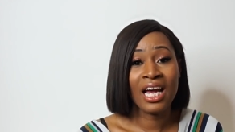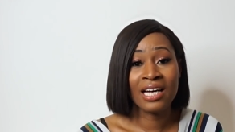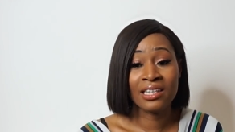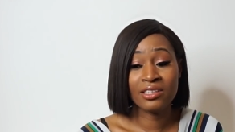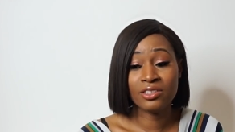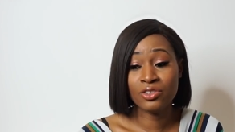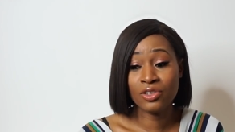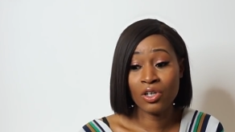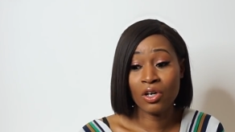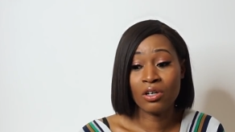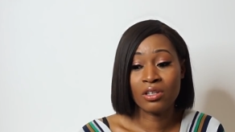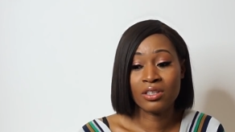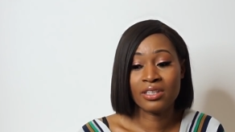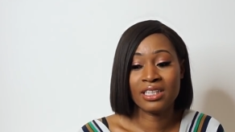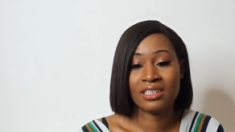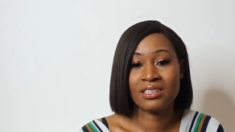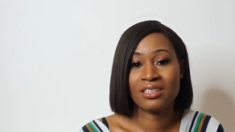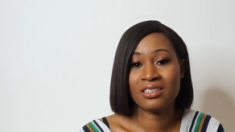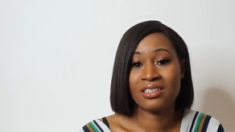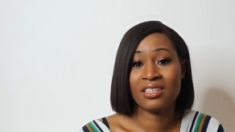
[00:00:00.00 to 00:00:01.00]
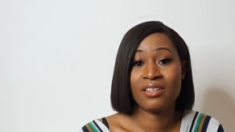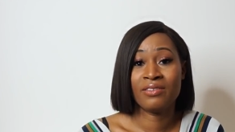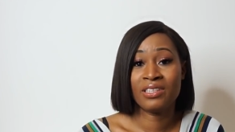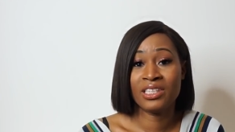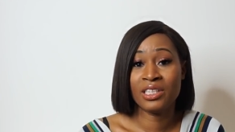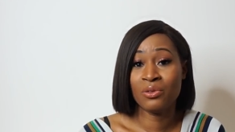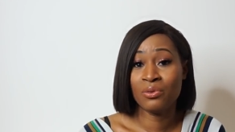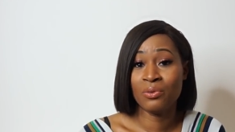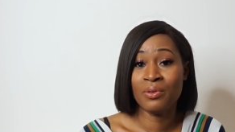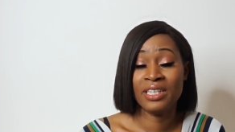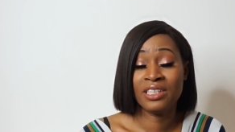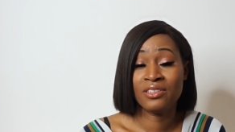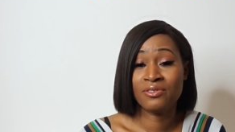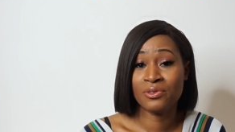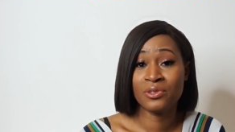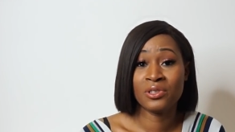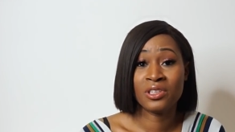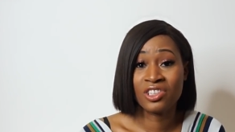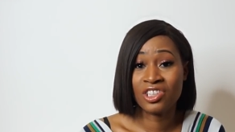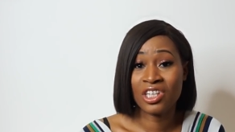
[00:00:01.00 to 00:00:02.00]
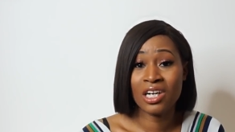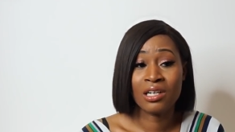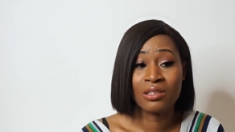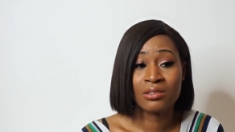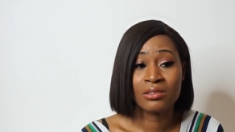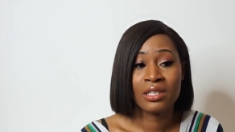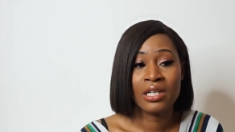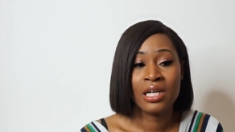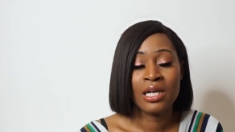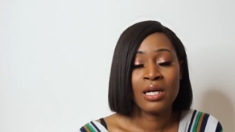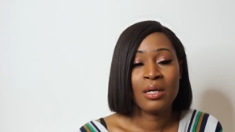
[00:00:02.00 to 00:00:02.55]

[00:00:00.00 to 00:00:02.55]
and not necessarily always through the child,